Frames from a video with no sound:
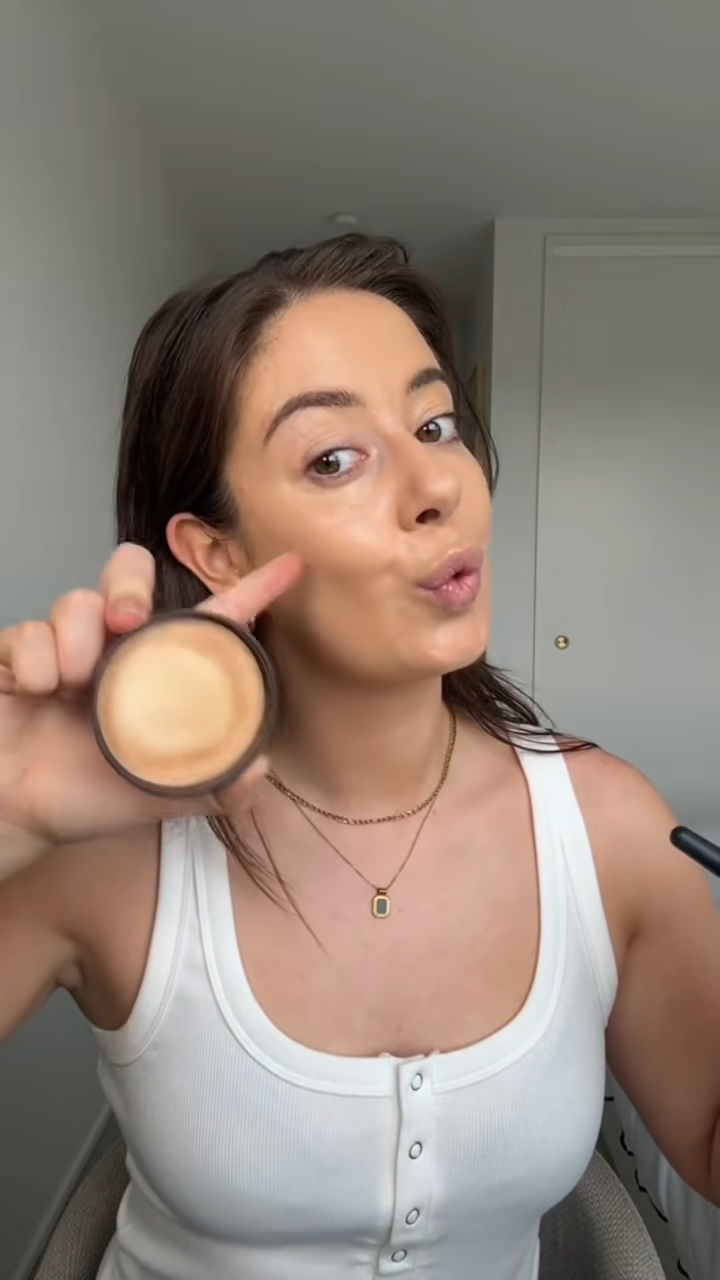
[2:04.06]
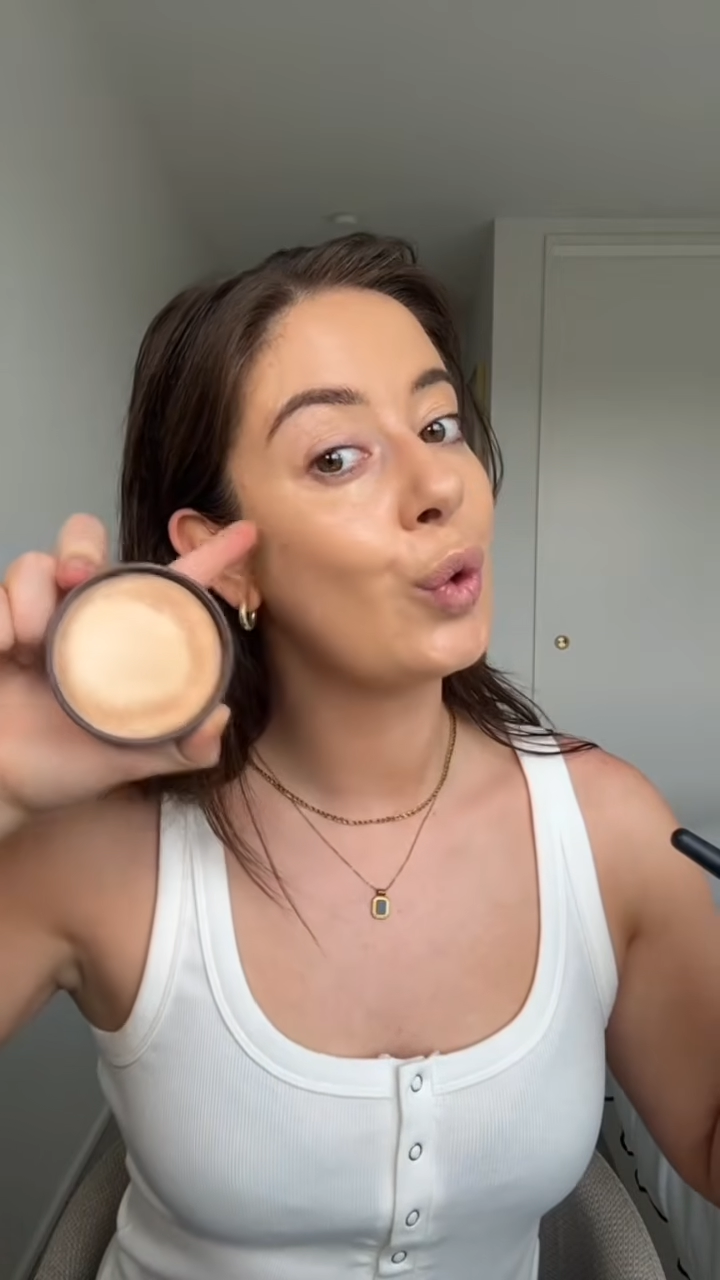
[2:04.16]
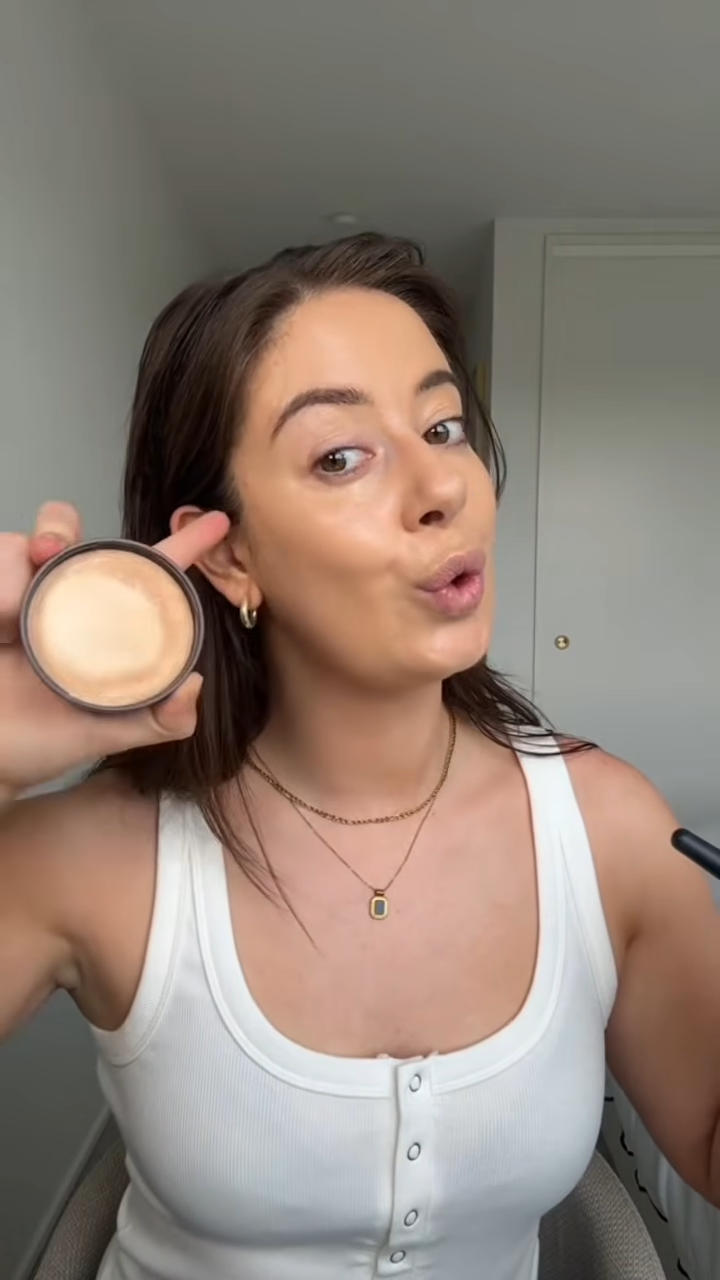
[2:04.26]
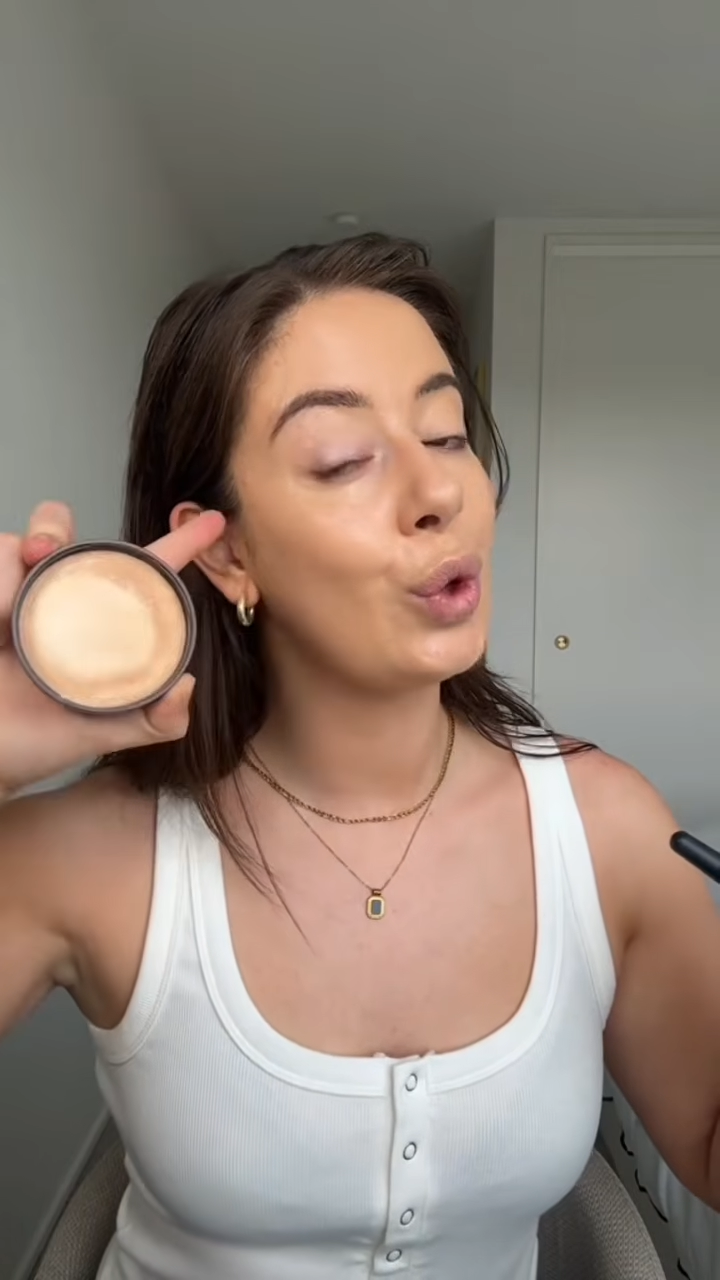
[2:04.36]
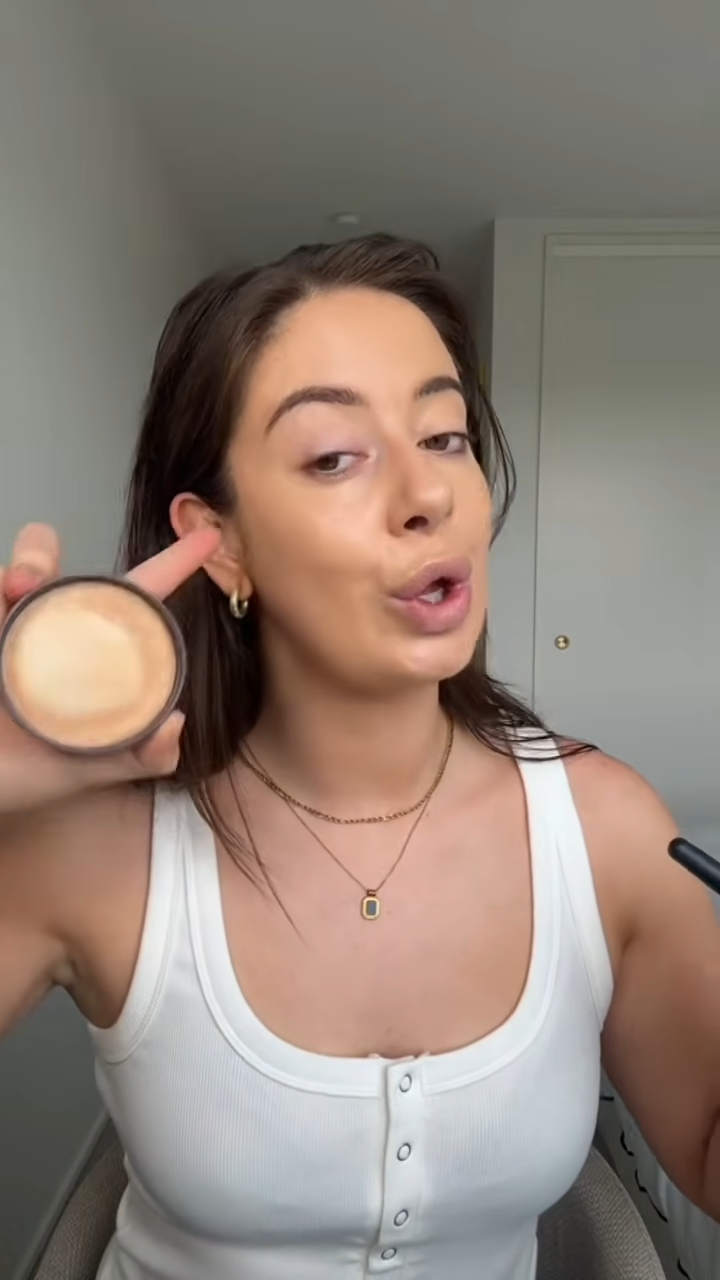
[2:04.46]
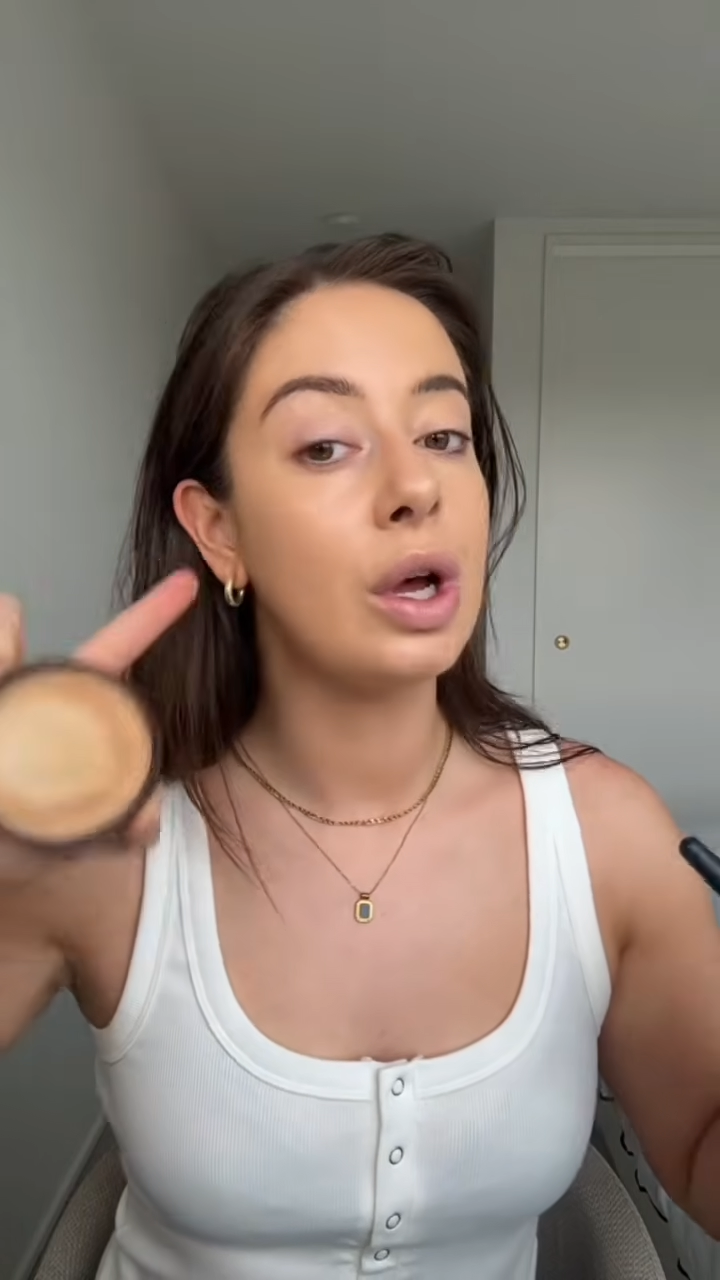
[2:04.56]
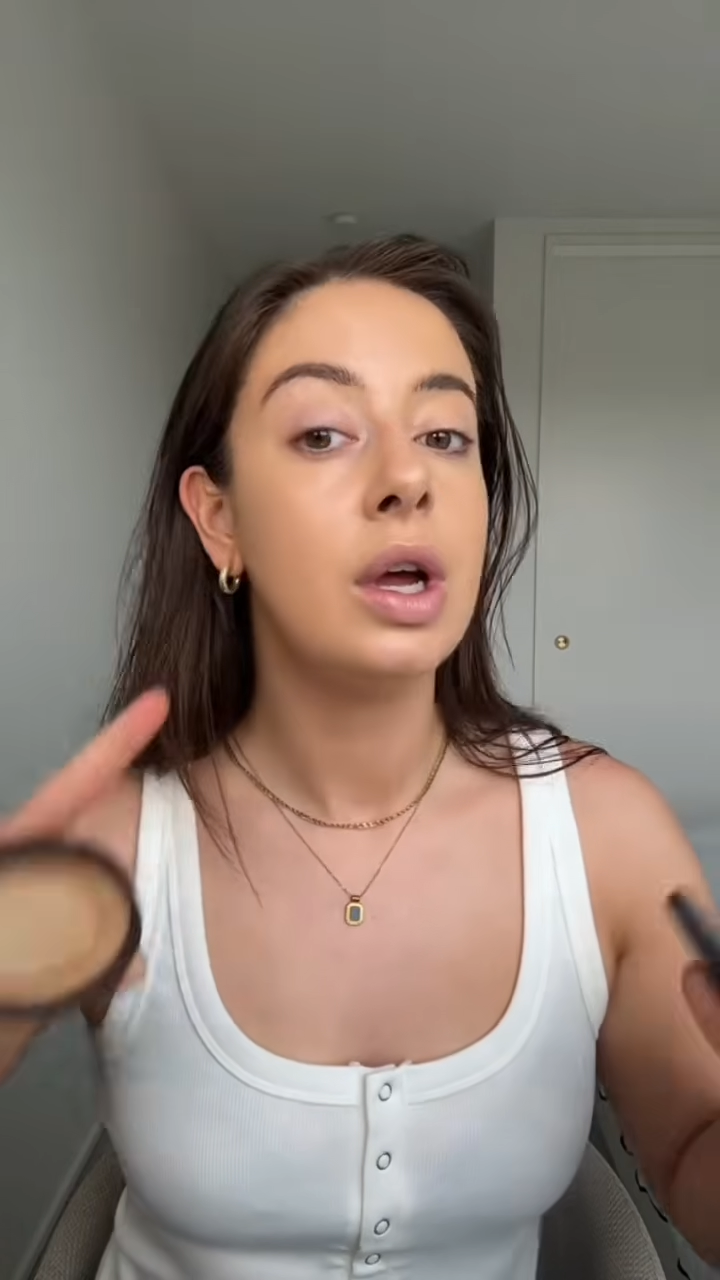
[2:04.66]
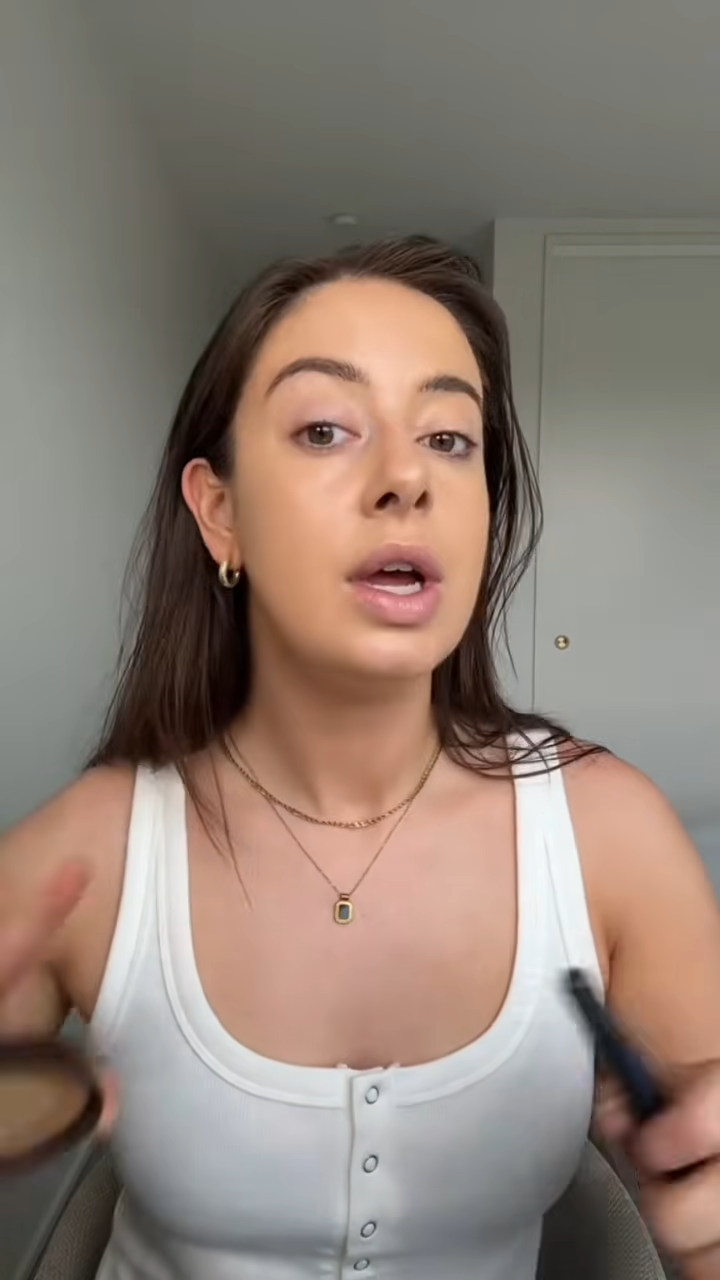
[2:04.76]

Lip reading: in here.